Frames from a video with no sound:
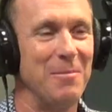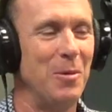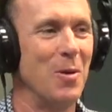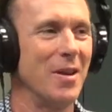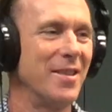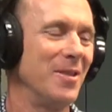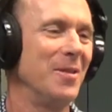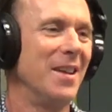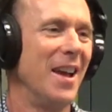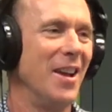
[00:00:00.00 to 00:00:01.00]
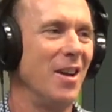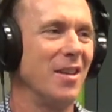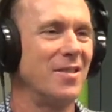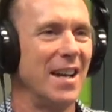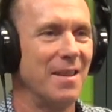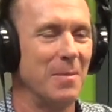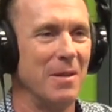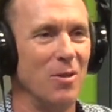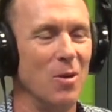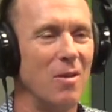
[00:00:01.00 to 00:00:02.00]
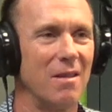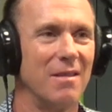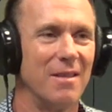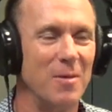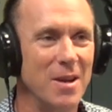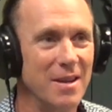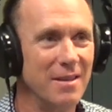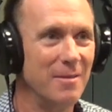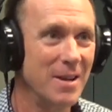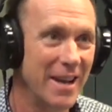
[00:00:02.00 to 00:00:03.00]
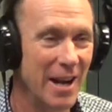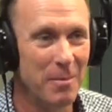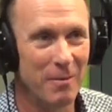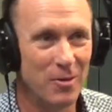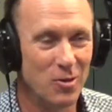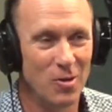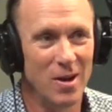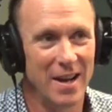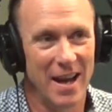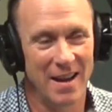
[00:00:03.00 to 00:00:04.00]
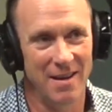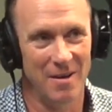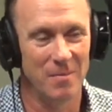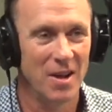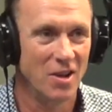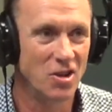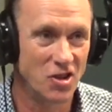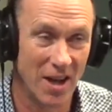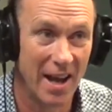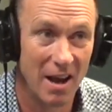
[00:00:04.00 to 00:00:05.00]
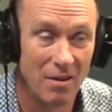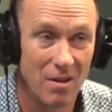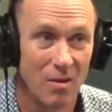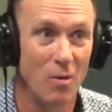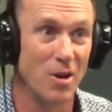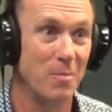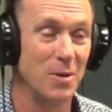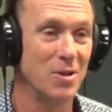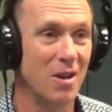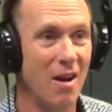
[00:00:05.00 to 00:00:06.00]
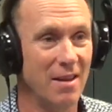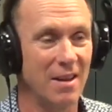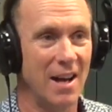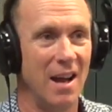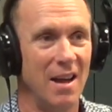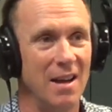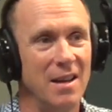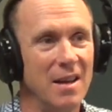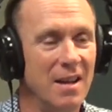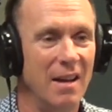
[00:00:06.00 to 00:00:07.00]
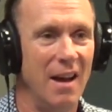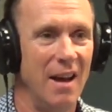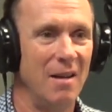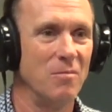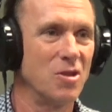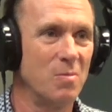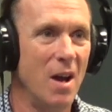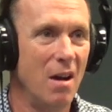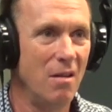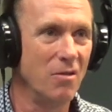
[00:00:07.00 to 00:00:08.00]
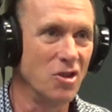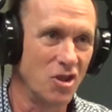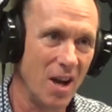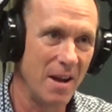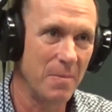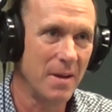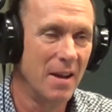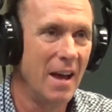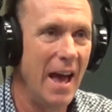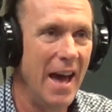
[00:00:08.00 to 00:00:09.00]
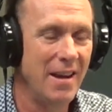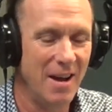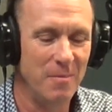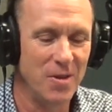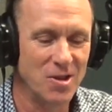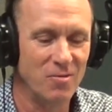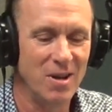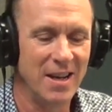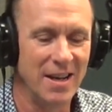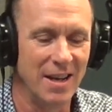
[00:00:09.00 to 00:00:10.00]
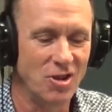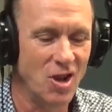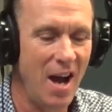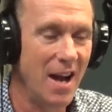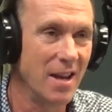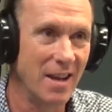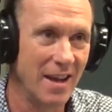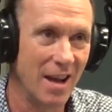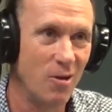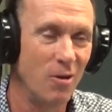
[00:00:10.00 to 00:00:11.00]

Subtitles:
important to, take a bit of a look when you get up off the toilet and just check out what your poo's like, the colour, the smell, the shape. And there's a really neat chart you can get